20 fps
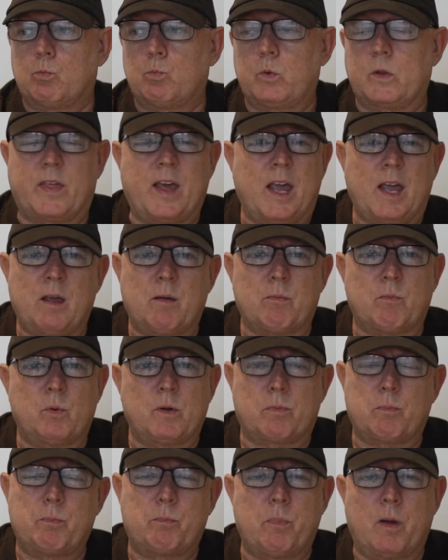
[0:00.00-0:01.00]
with
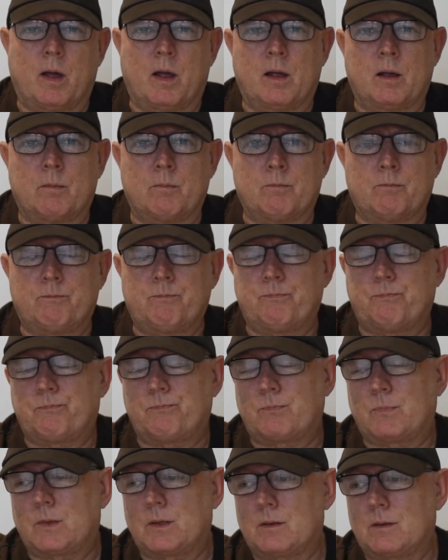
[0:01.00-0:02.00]
B&Bs
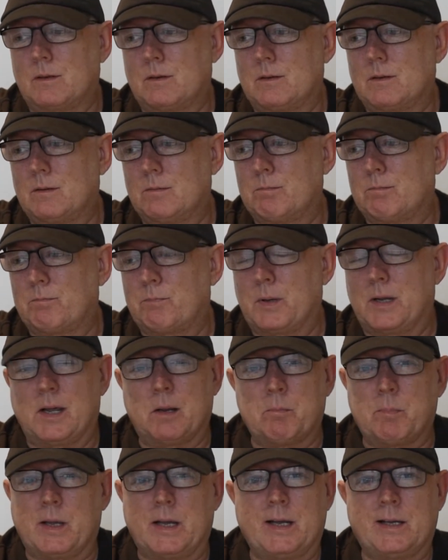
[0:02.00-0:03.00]

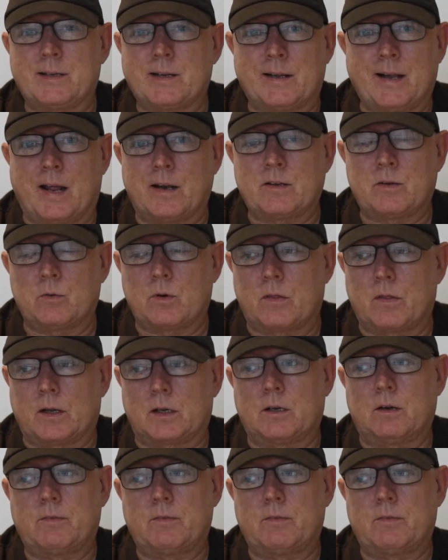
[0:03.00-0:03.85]
and that sort of thing.